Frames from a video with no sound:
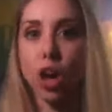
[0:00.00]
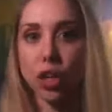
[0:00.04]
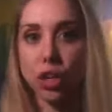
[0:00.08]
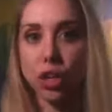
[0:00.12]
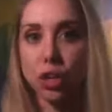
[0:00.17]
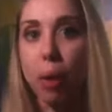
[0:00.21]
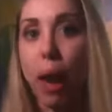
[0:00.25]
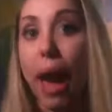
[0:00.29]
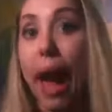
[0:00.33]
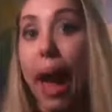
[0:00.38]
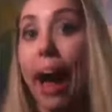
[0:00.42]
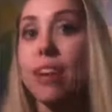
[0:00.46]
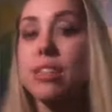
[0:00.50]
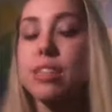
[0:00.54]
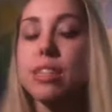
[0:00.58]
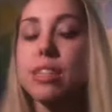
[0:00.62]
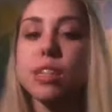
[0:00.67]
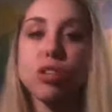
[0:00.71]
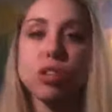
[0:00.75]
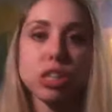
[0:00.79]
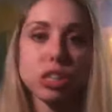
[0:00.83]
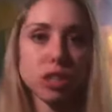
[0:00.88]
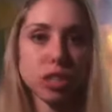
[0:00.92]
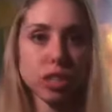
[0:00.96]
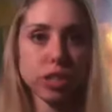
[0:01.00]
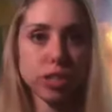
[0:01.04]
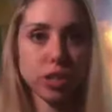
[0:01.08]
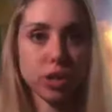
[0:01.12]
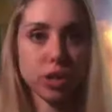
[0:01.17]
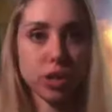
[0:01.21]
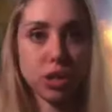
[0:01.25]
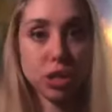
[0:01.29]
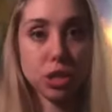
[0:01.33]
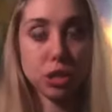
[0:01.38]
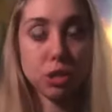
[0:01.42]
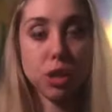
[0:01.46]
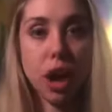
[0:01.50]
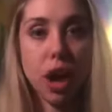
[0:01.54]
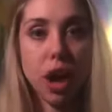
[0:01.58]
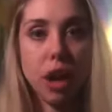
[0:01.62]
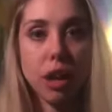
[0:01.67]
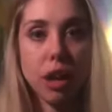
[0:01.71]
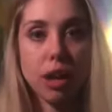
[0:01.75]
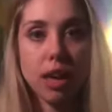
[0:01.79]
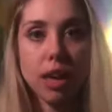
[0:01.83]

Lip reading: Are you acting Christian or are you not?